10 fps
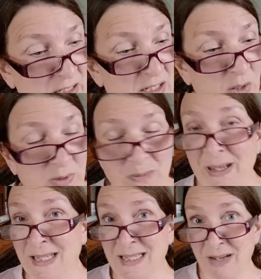So it's
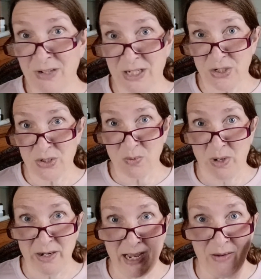about seven inches
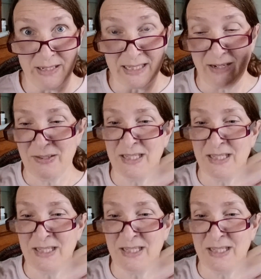square now instead of